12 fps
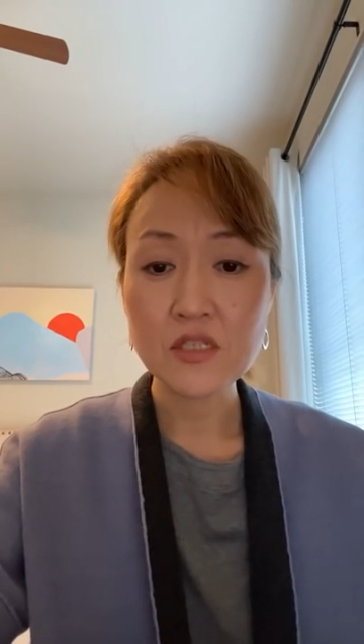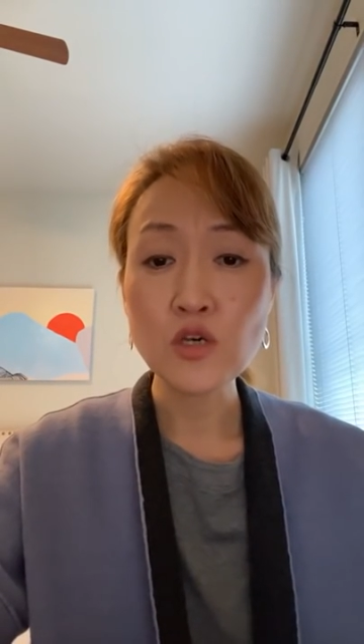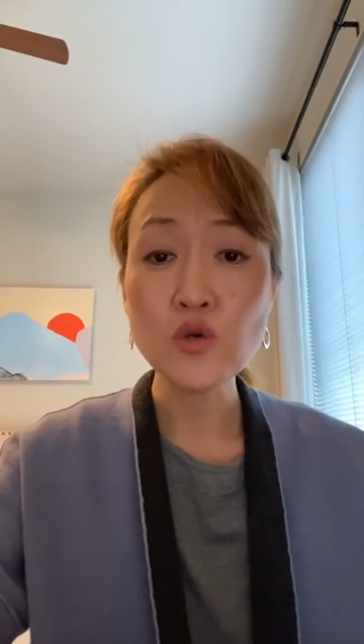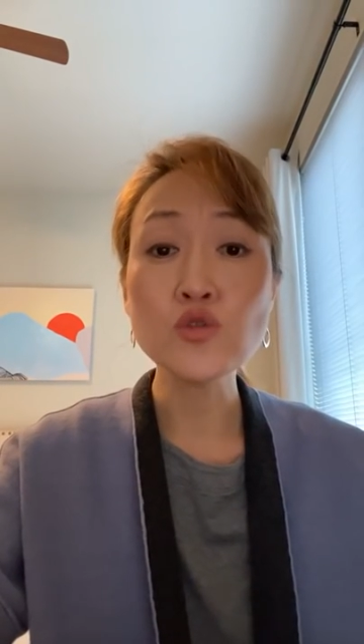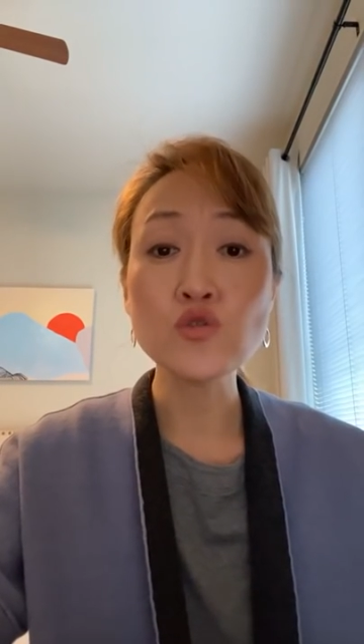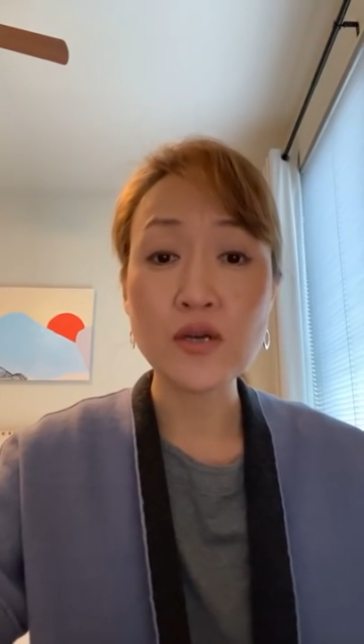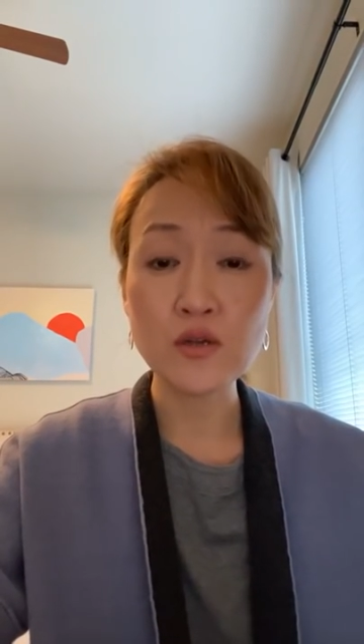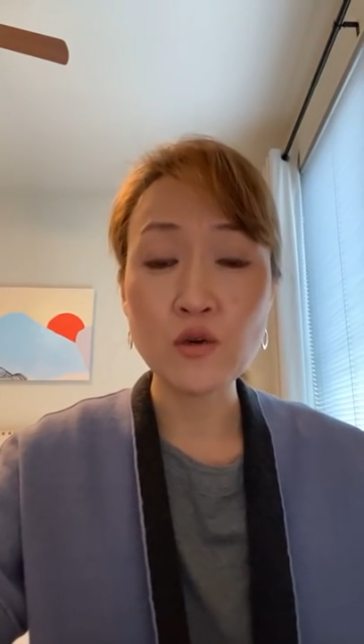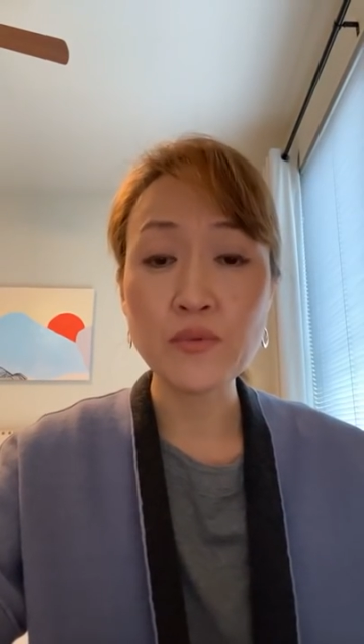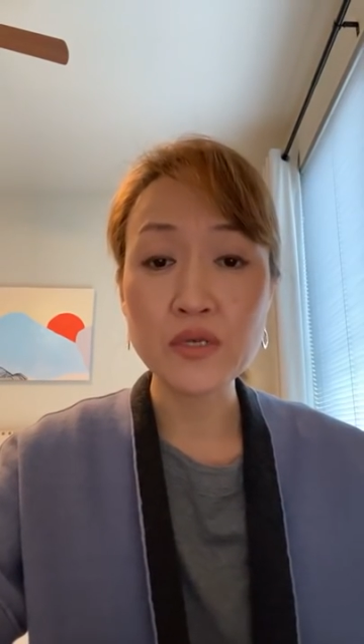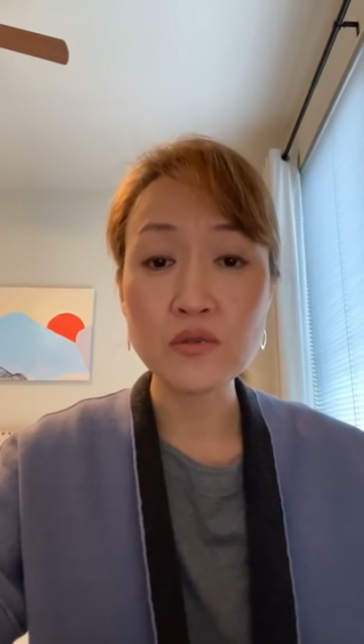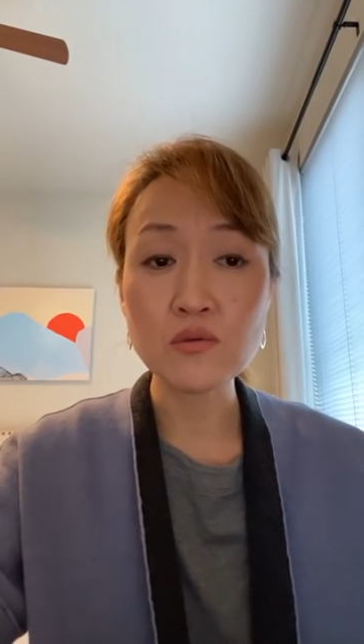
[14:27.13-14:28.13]
who's trying to
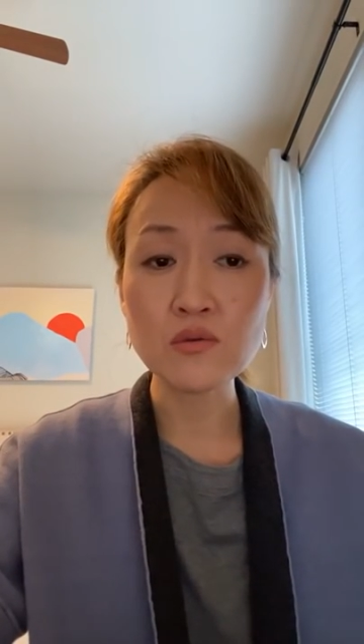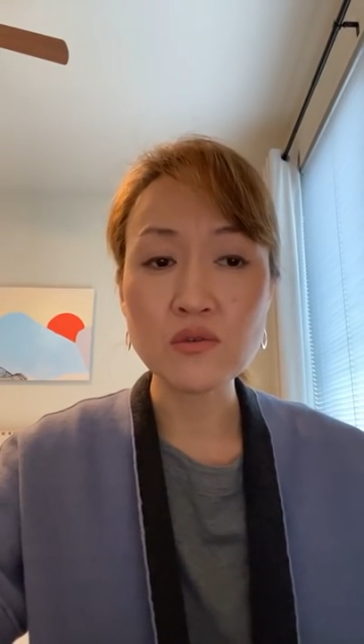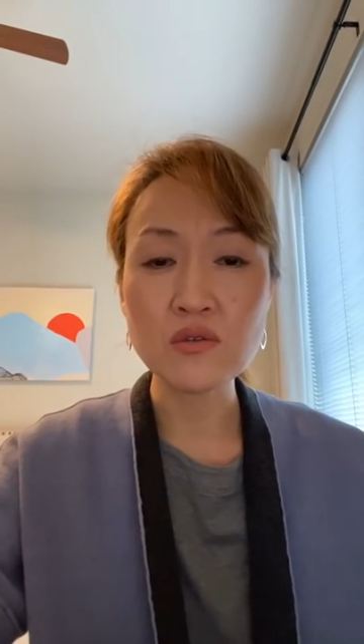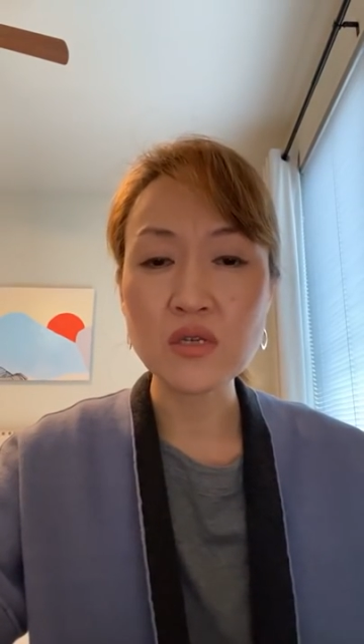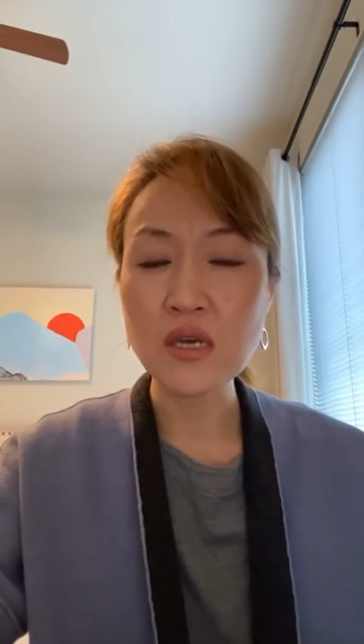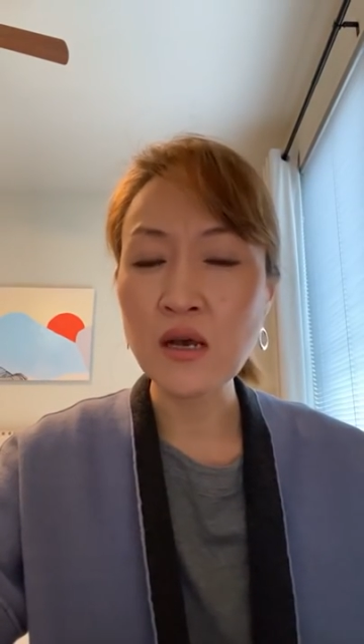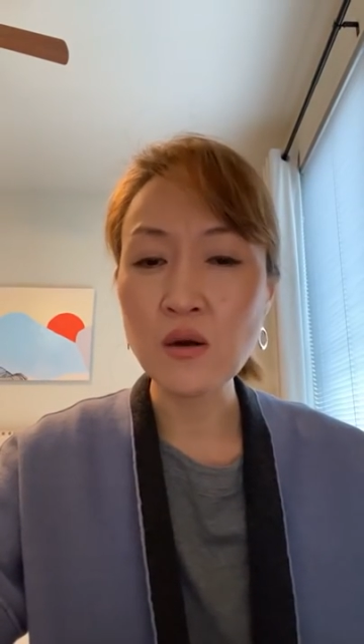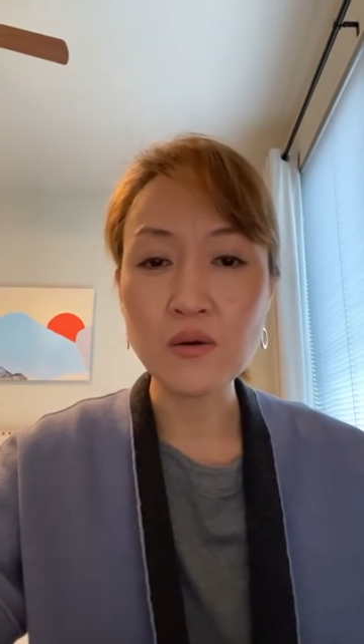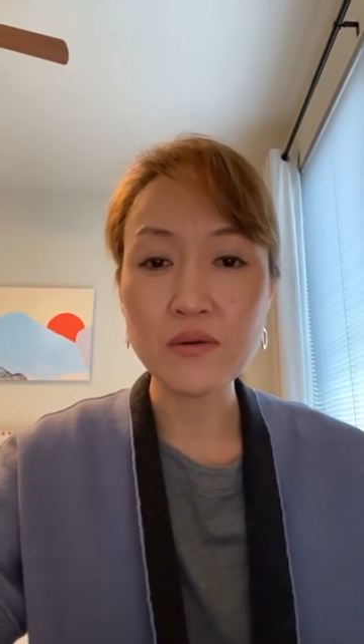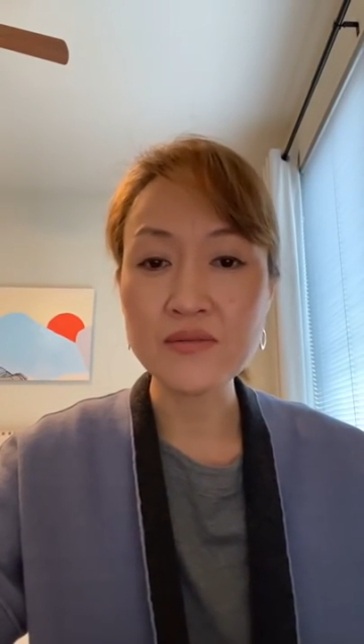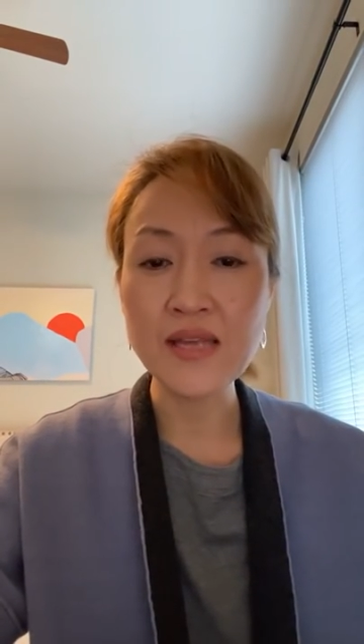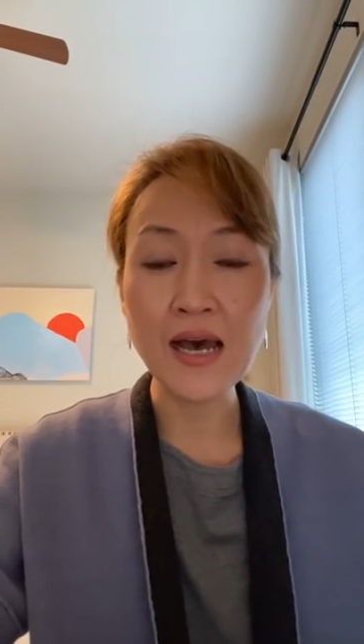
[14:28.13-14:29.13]
obey the Lord,
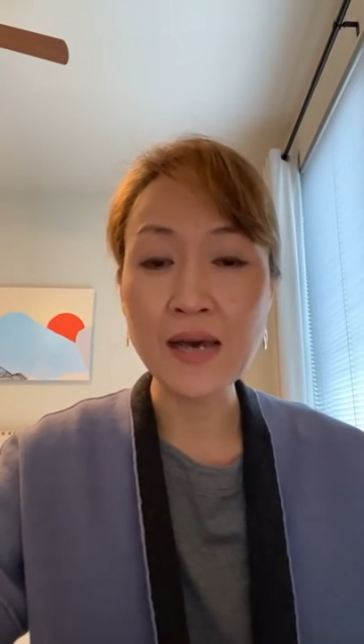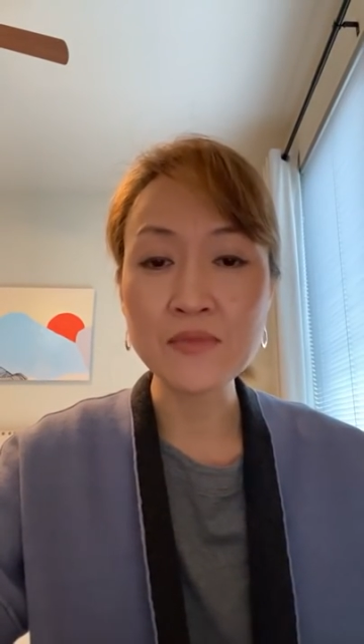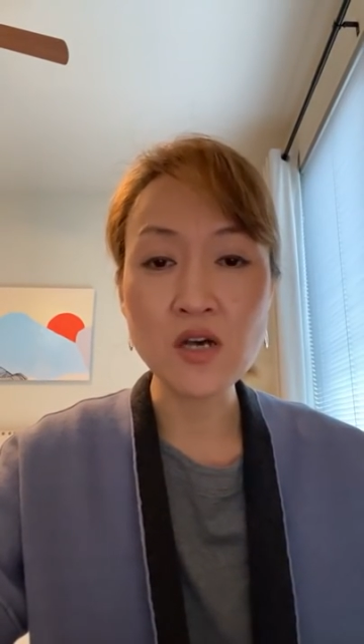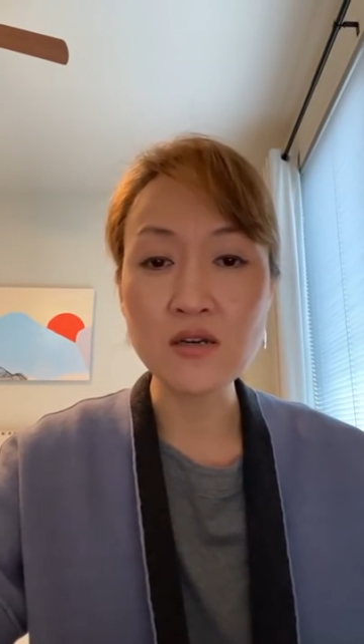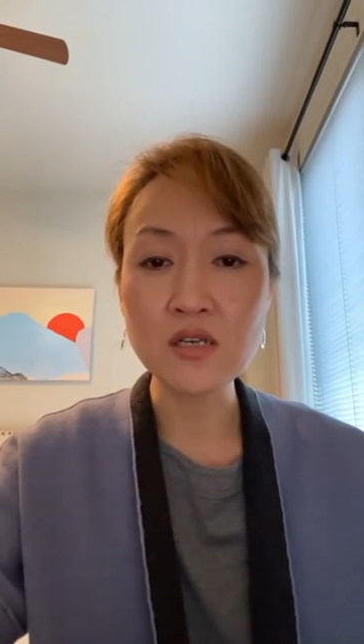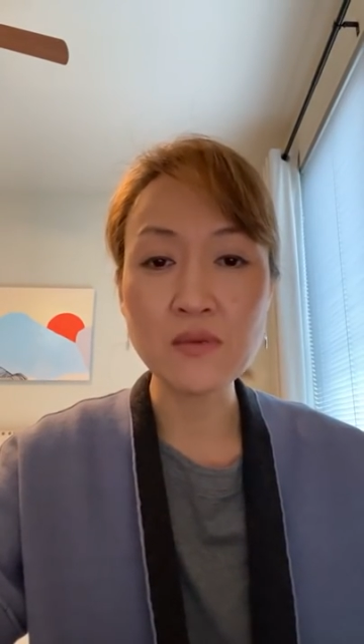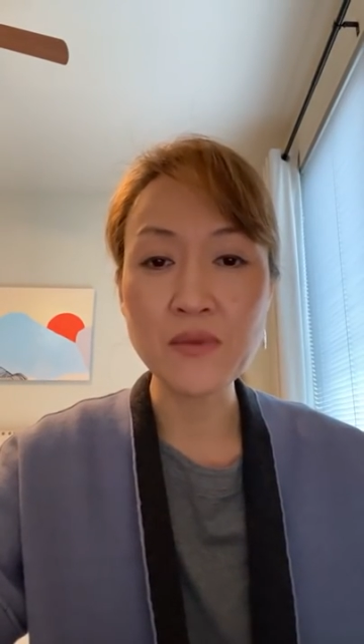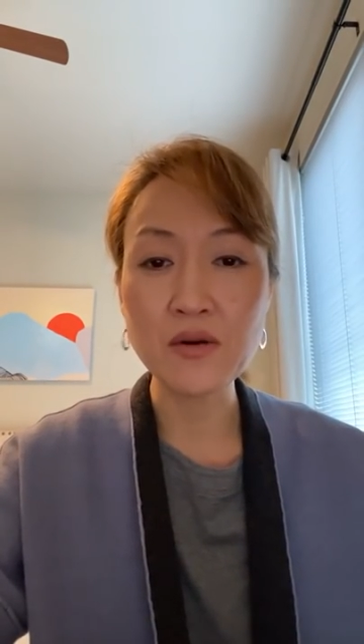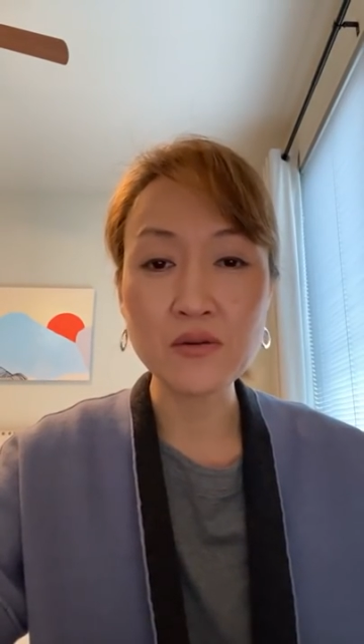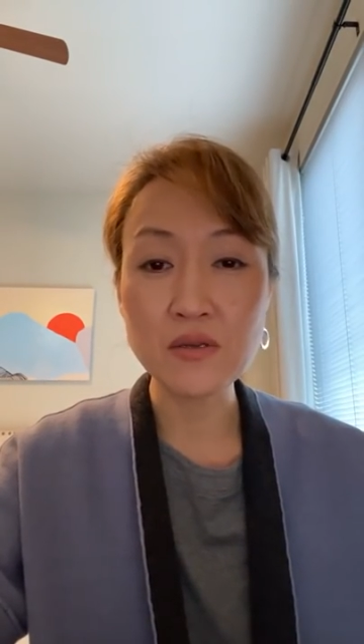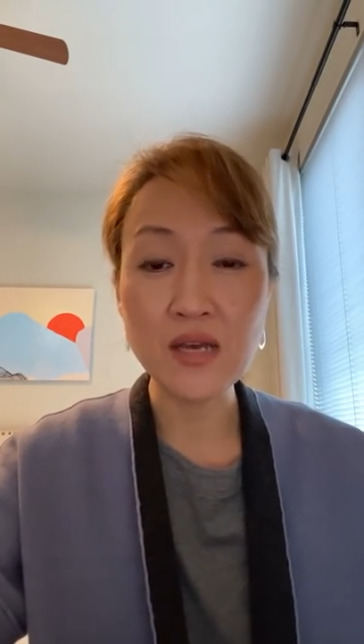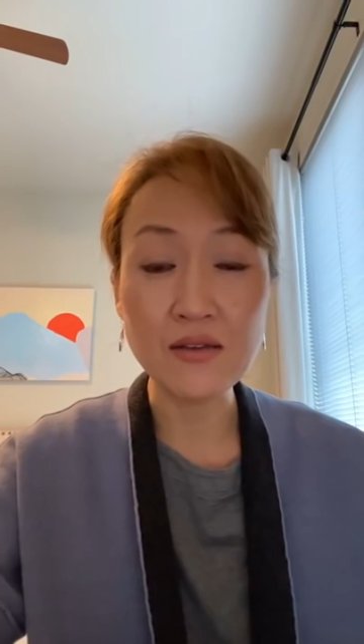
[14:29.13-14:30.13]
that I'm talking
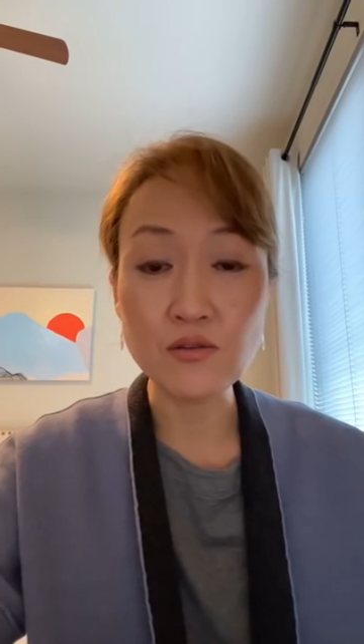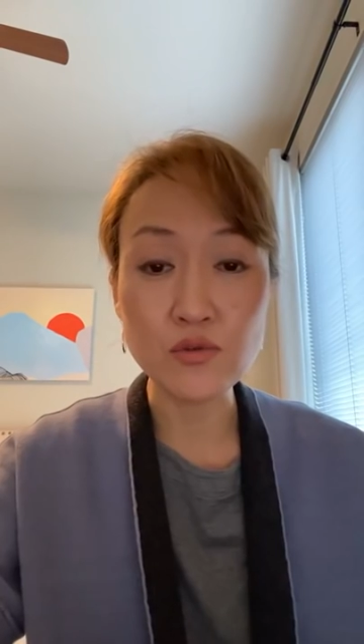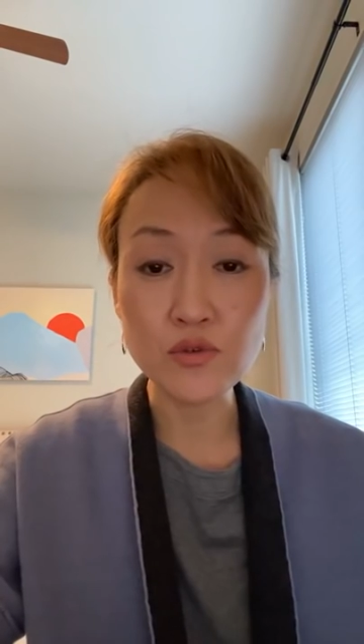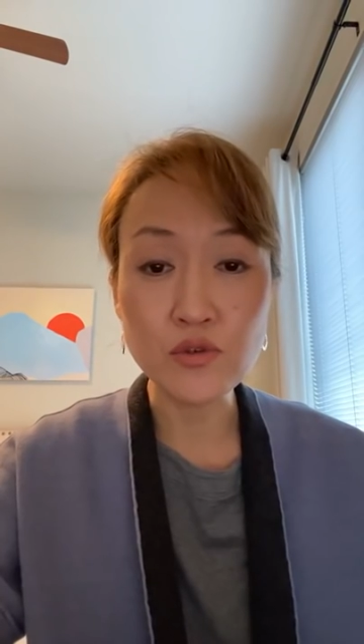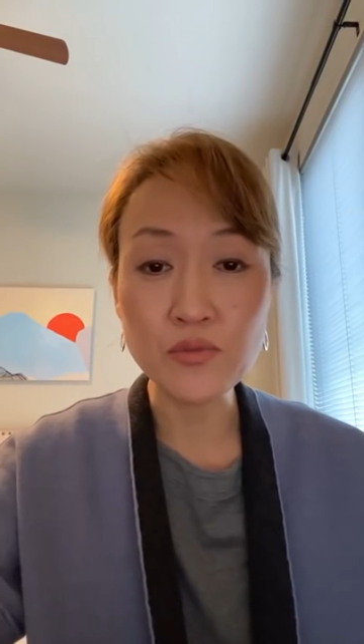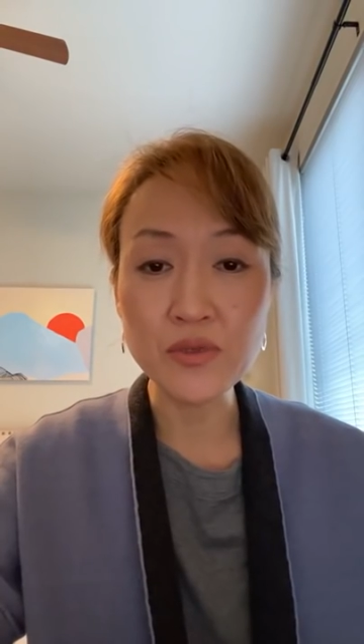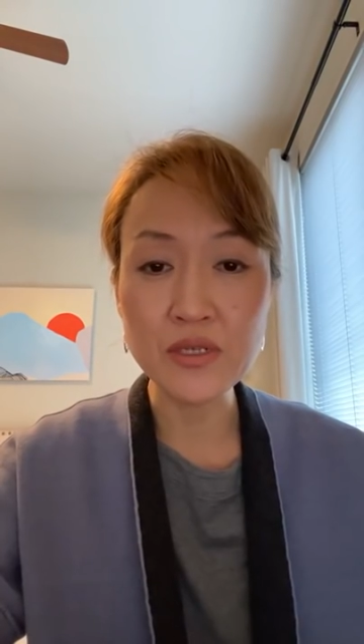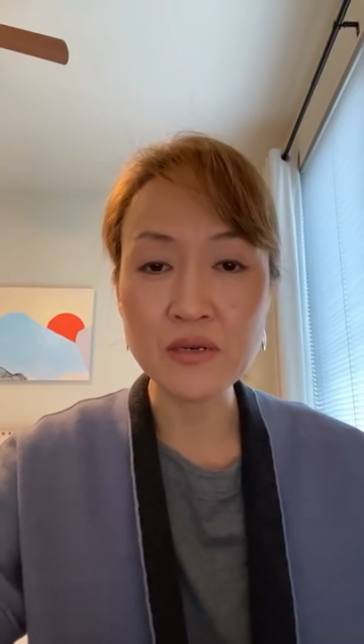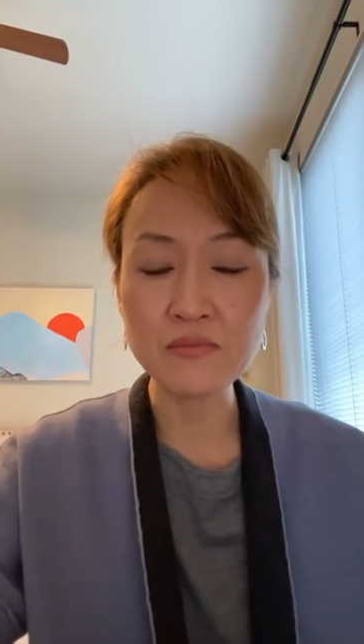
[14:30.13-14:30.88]
about Catherine Coleman,